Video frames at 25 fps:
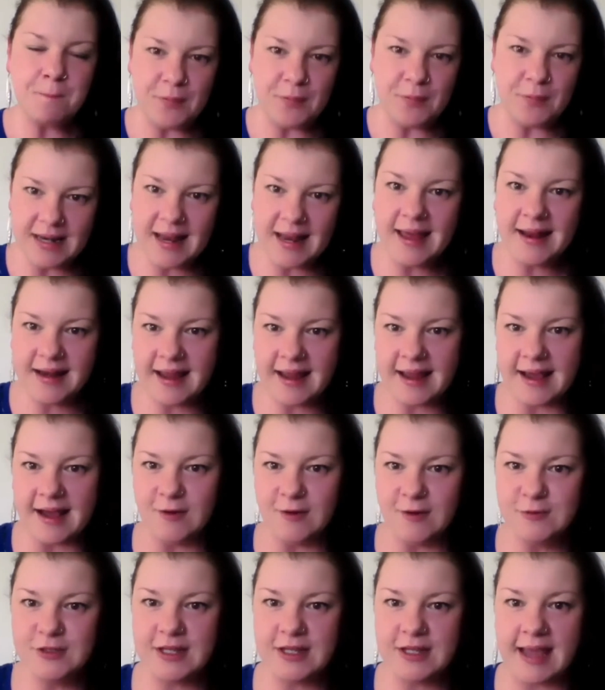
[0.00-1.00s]
plan
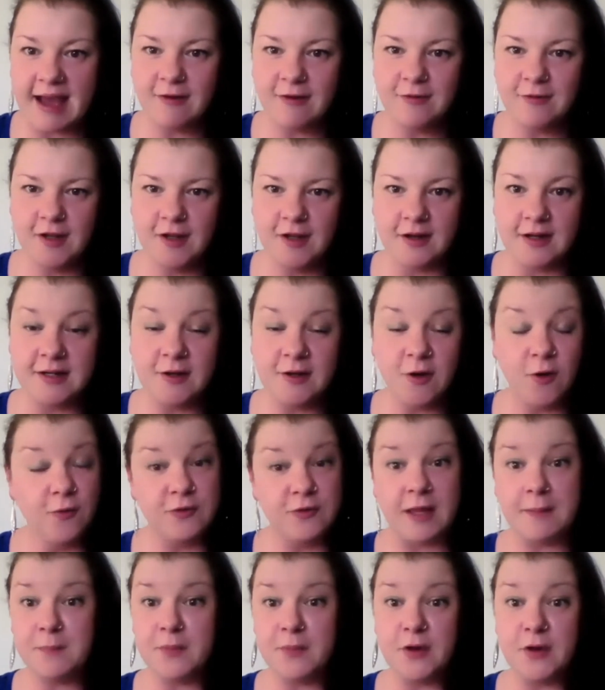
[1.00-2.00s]
out the outline
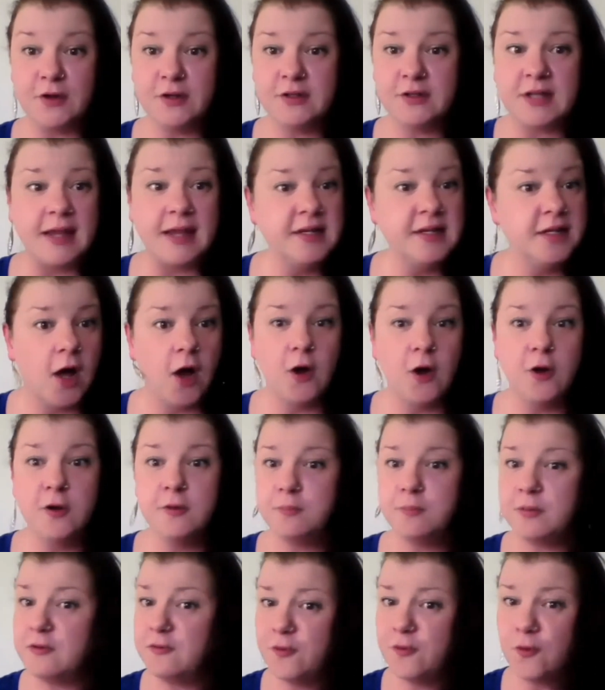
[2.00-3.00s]
of their book. They know
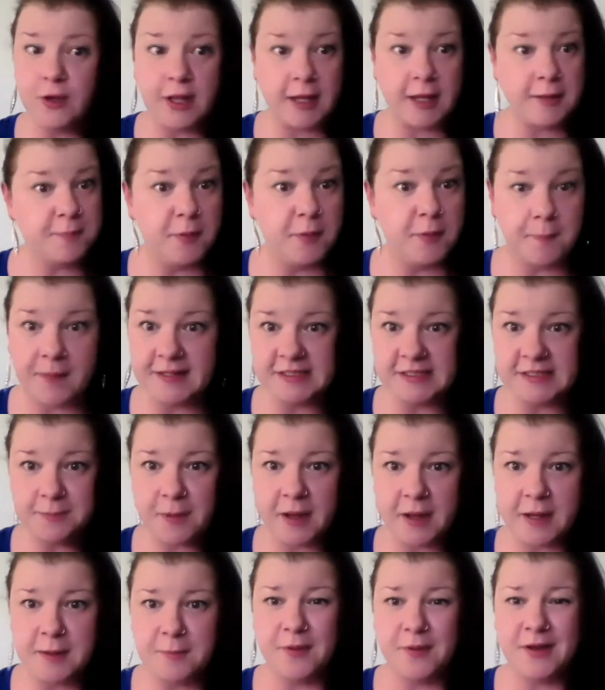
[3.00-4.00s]
before they put pen to
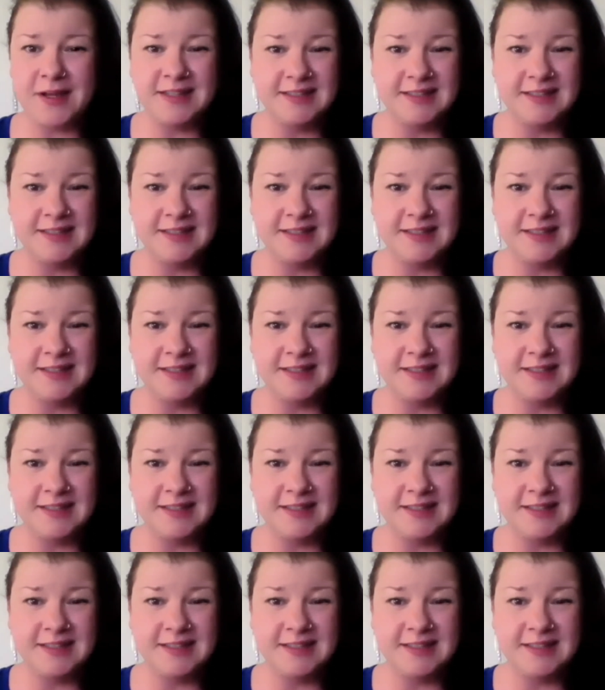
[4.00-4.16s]
paper